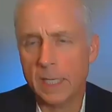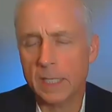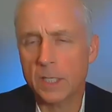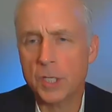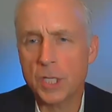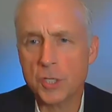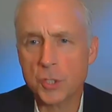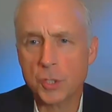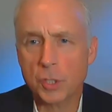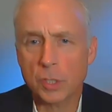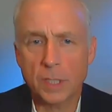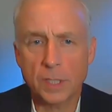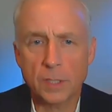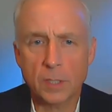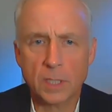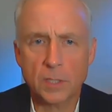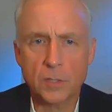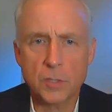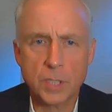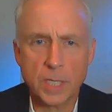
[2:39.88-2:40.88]
and initially,
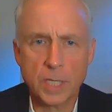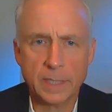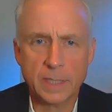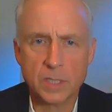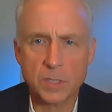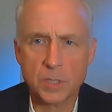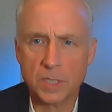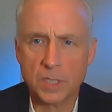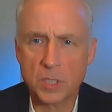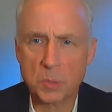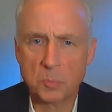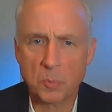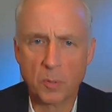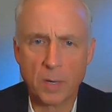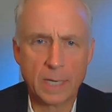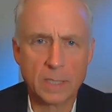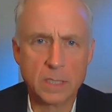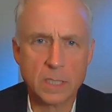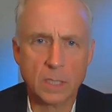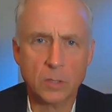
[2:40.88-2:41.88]
like you said, it's, it's a
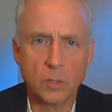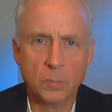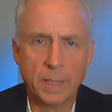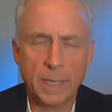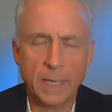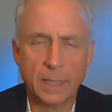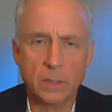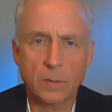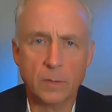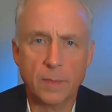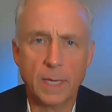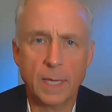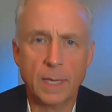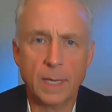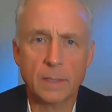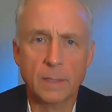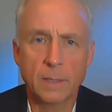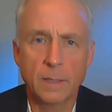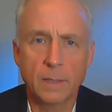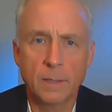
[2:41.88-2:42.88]
practical matter
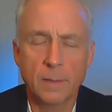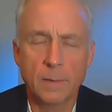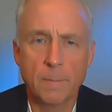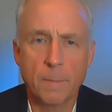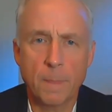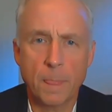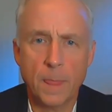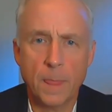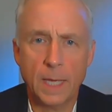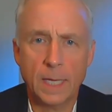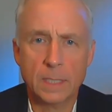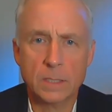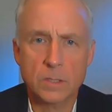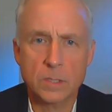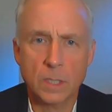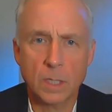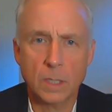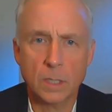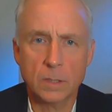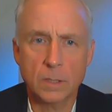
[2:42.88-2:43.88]
that that
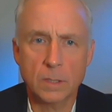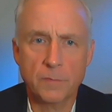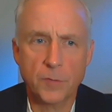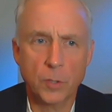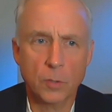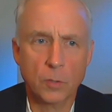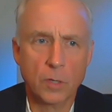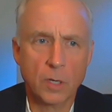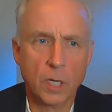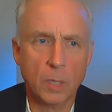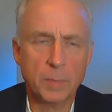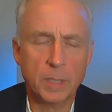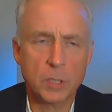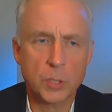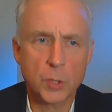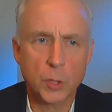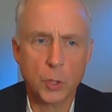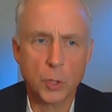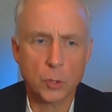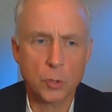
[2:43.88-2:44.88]
uh, if you're coming
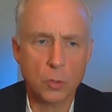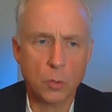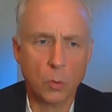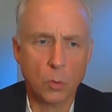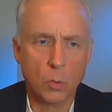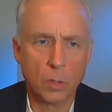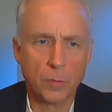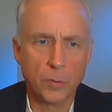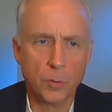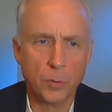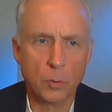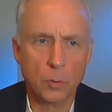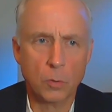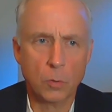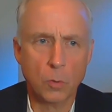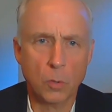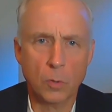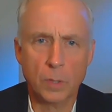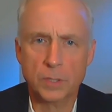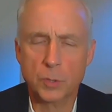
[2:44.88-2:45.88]
to the north, you're
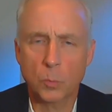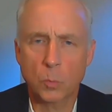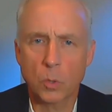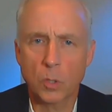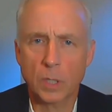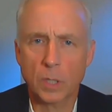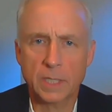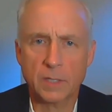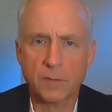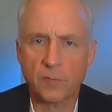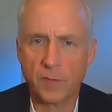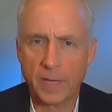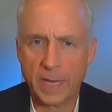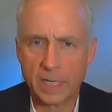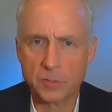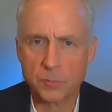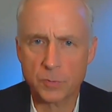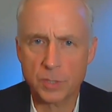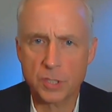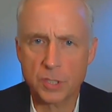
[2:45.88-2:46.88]
going to work in a
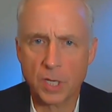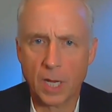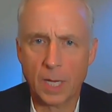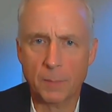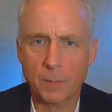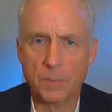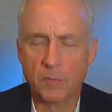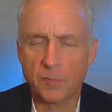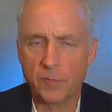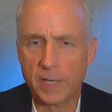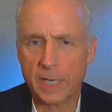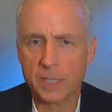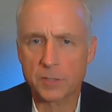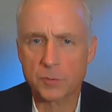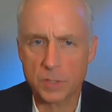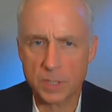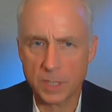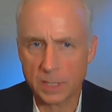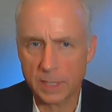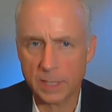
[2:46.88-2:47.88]
factory job. The
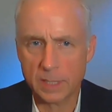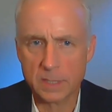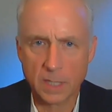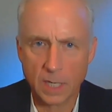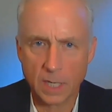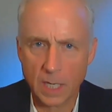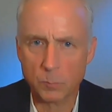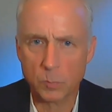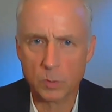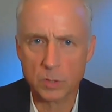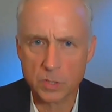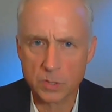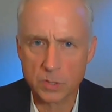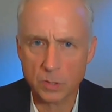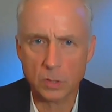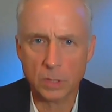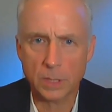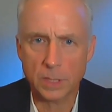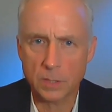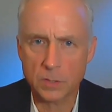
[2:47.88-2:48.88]
factories at that time were
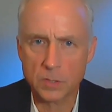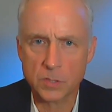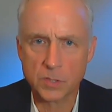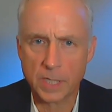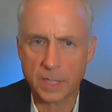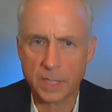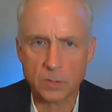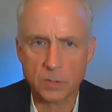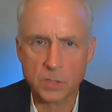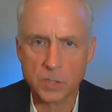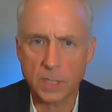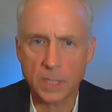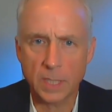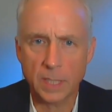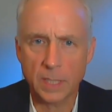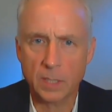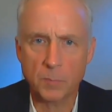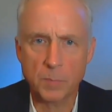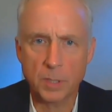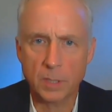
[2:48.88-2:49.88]
still in the center
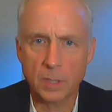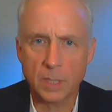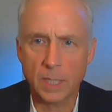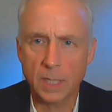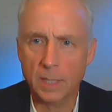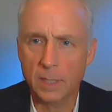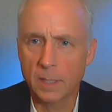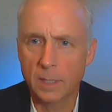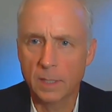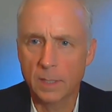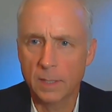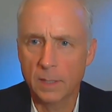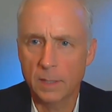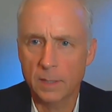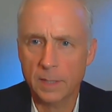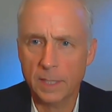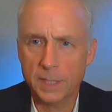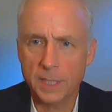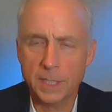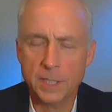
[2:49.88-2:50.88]
city community.
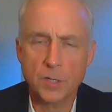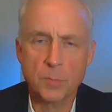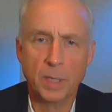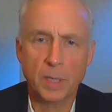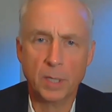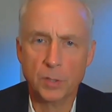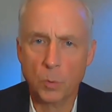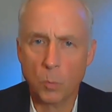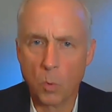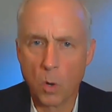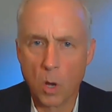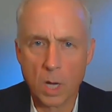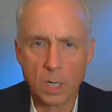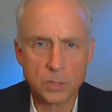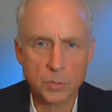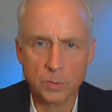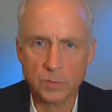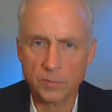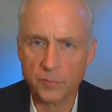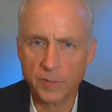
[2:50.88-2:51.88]
They needed to be able to walk
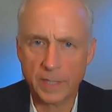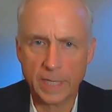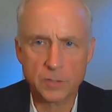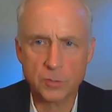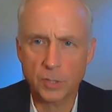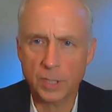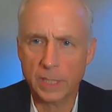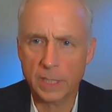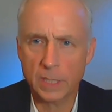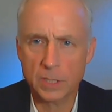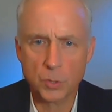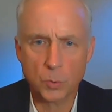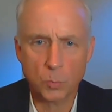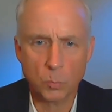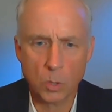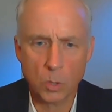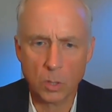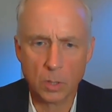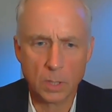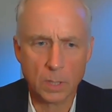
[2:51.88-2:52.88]
to a factory to get to
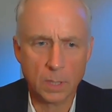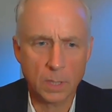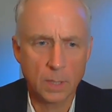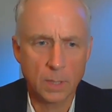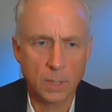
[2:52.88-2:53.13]
work.